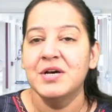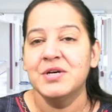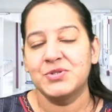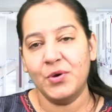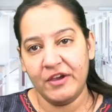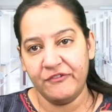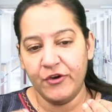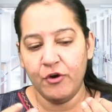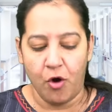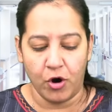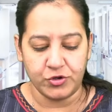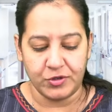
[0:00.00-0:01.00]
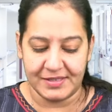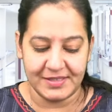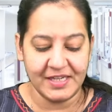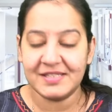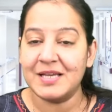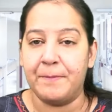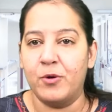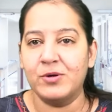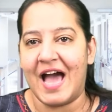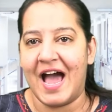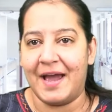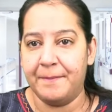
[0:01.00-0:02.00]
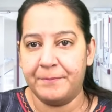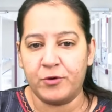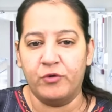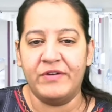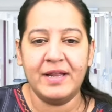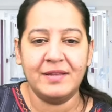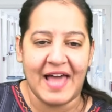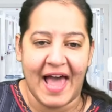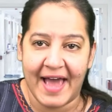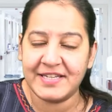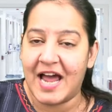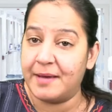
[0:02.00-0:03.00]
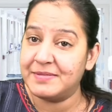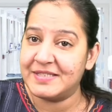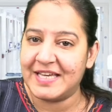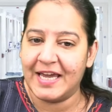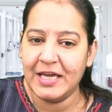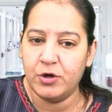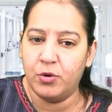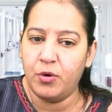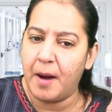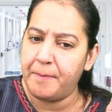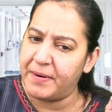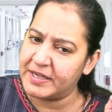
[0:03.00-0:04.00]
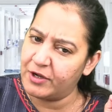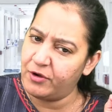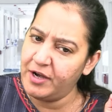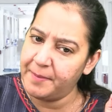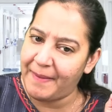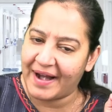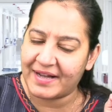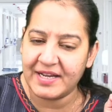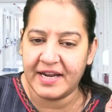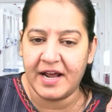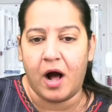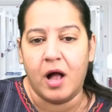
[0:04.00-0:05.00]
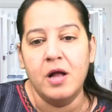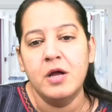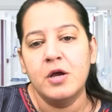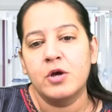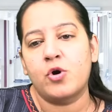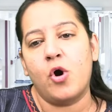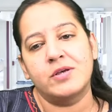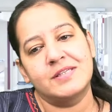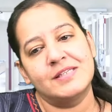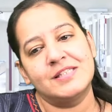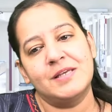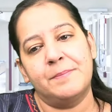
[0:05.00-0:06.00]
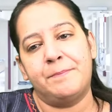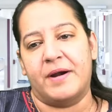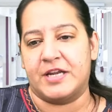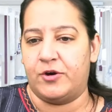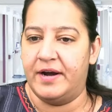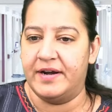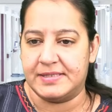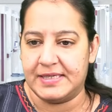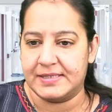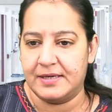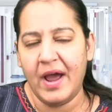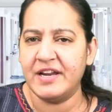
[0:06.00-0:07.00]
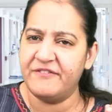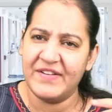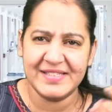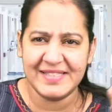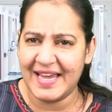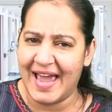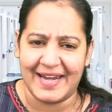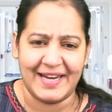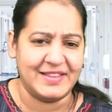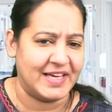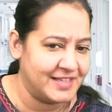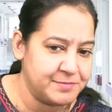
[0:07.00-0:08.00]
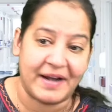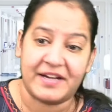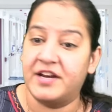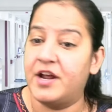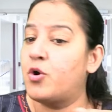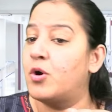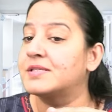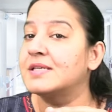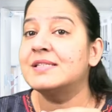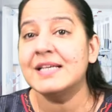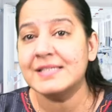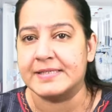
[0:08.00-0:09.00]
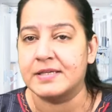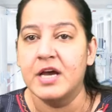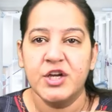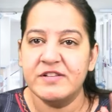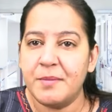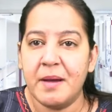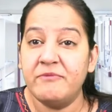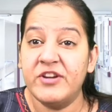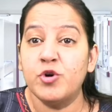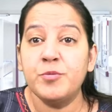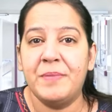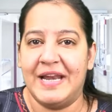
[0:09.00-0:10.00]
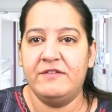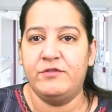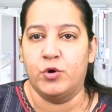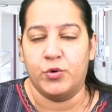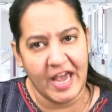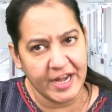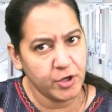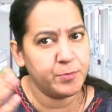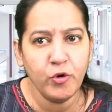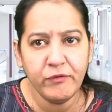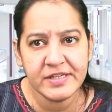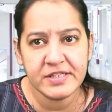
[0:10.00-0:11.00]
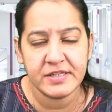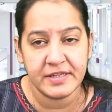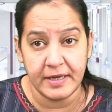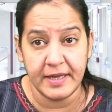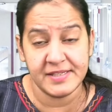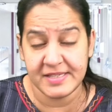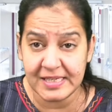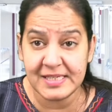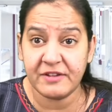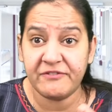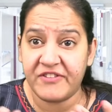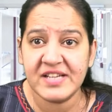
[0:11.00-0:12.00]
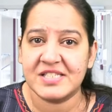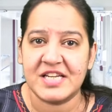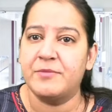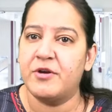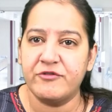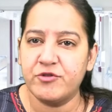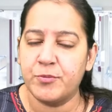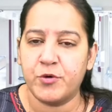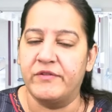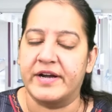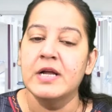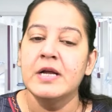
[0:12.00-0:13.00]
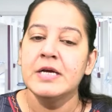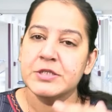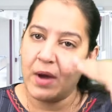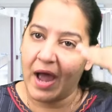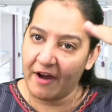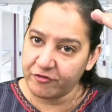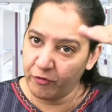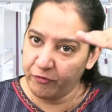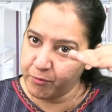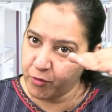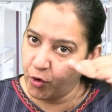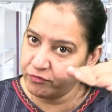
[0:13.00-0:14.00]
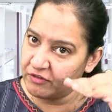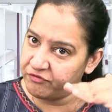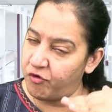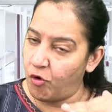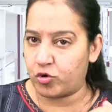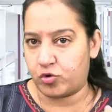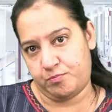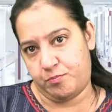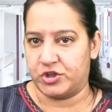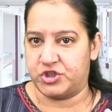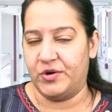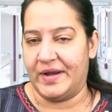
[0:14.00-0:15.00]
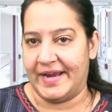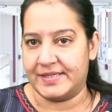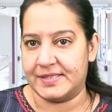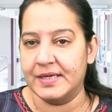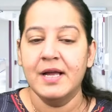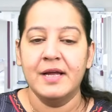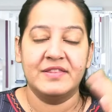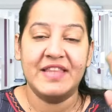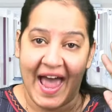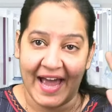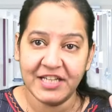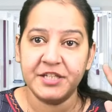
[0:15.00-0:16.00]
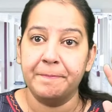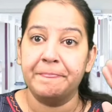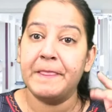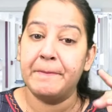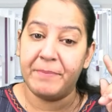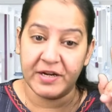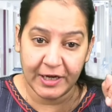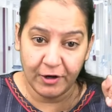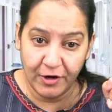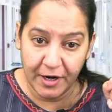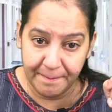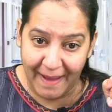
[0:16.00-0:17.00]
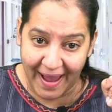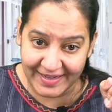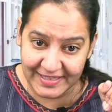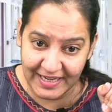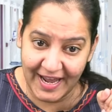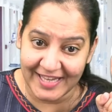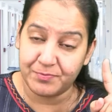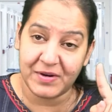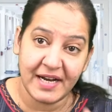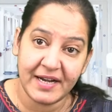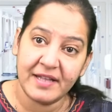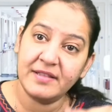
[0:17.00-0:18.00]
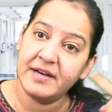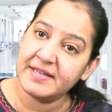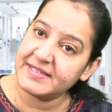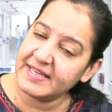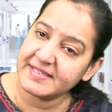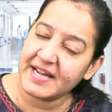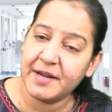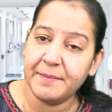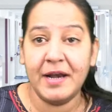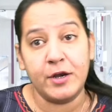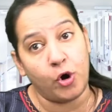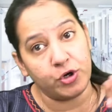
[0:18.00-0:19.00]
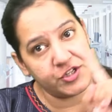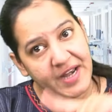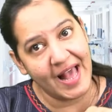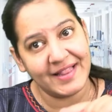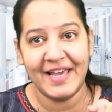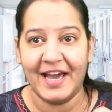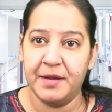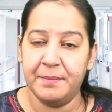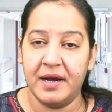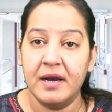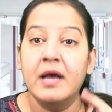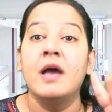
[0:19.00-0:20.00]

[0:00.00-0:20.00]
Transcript: So if you want, just suppose I am proving that I am saying you a particular bacteria causes a particular disease, right? If I say anything, this bacteria causes this disease, you will say, ma'am, we don't believe you. Can you prove it? It is the first time you have to prove it. So I have to prove the four postulates that the particular bacteria is present in the diseased animal, not in healthy animal.